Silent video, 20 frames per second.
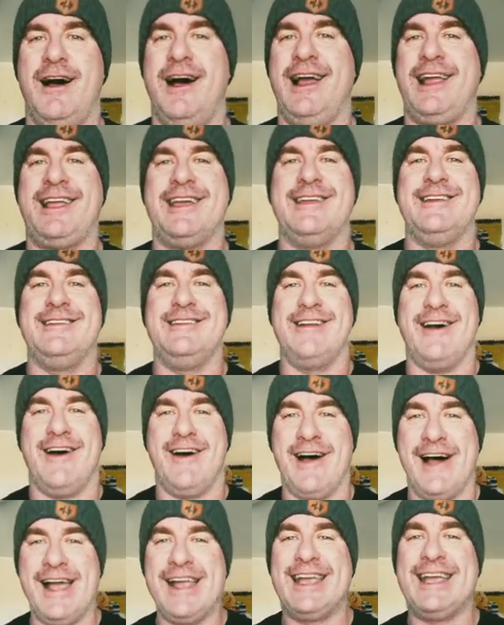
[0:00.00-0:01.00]
I
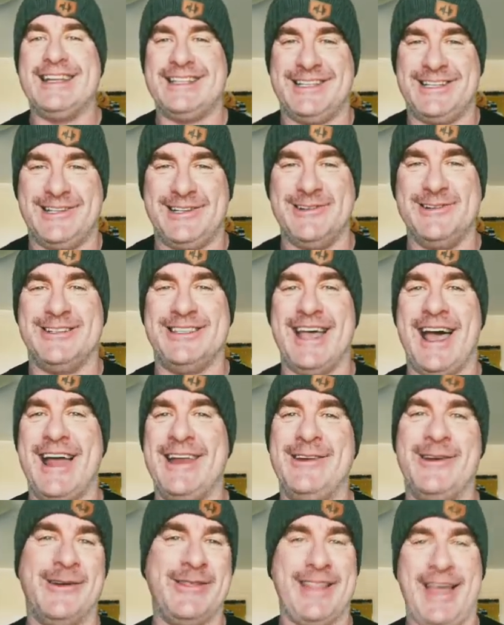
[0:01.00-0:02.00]
get to choose
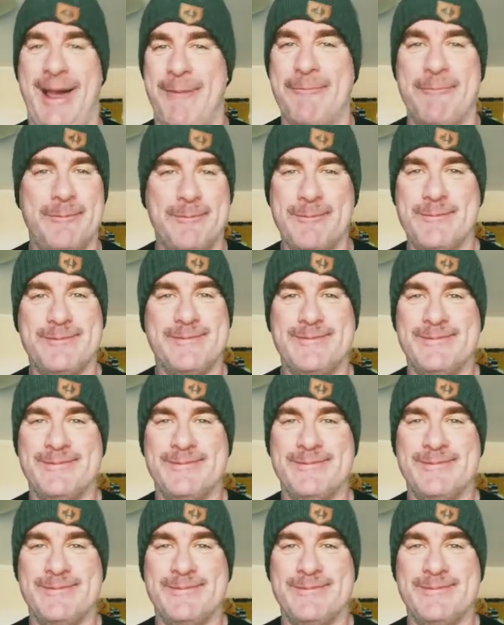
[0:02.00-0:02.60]
that, not them.